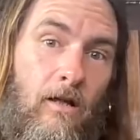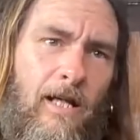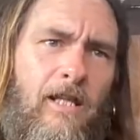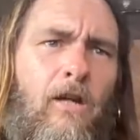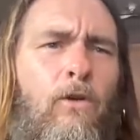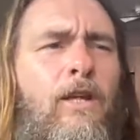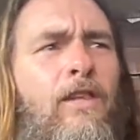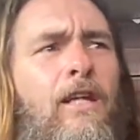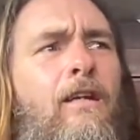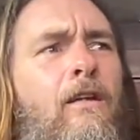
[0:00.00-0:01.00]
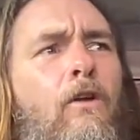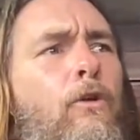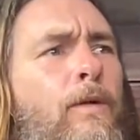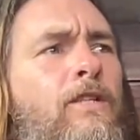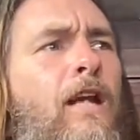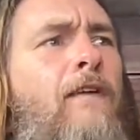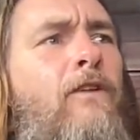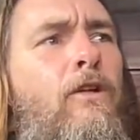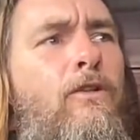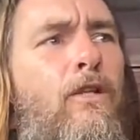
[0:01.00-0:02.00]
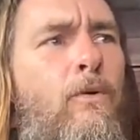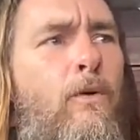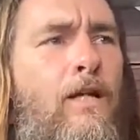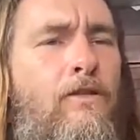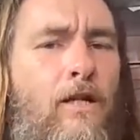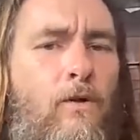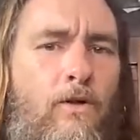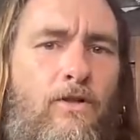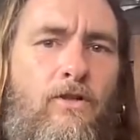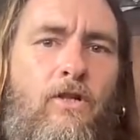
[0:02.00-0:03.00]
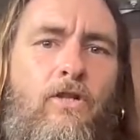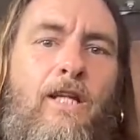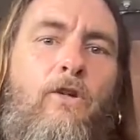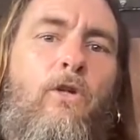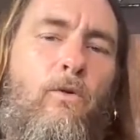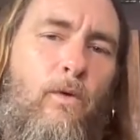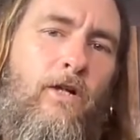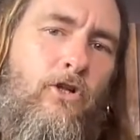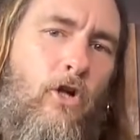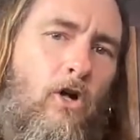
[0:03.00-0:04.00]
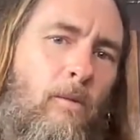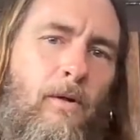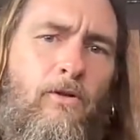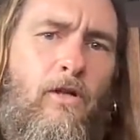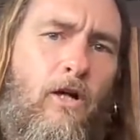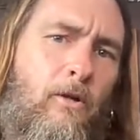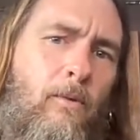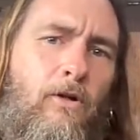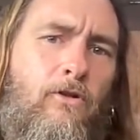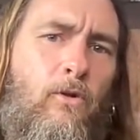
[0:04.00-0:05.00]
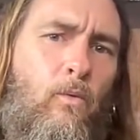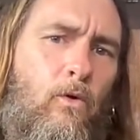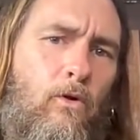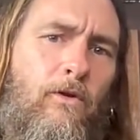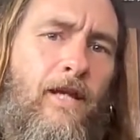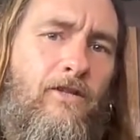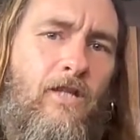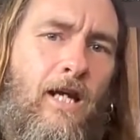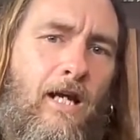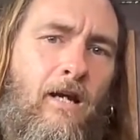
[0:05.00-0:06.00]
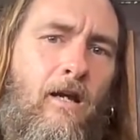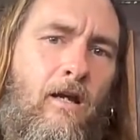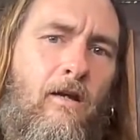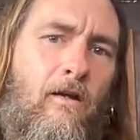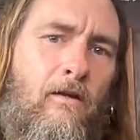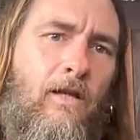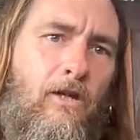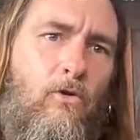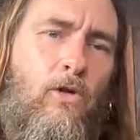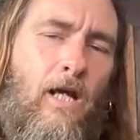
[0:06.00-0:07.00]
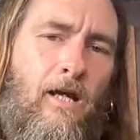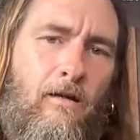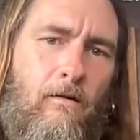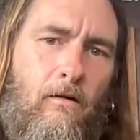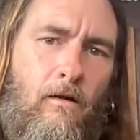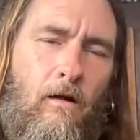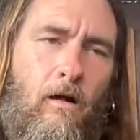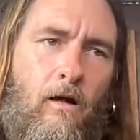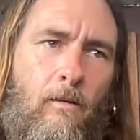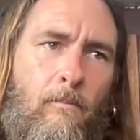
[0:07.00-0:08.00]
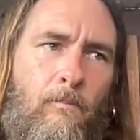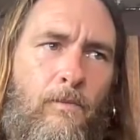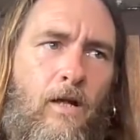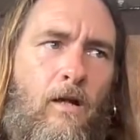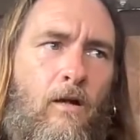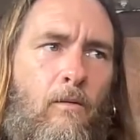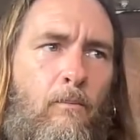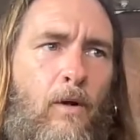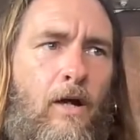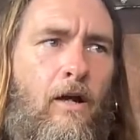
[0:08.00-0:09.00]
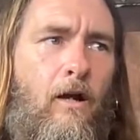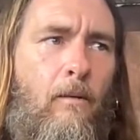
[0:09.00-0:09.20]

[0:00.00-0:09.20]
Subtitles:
Like the only reason I even looked into an ASA course is because then you can rent charter boats in other parts of the world. They say that you can. But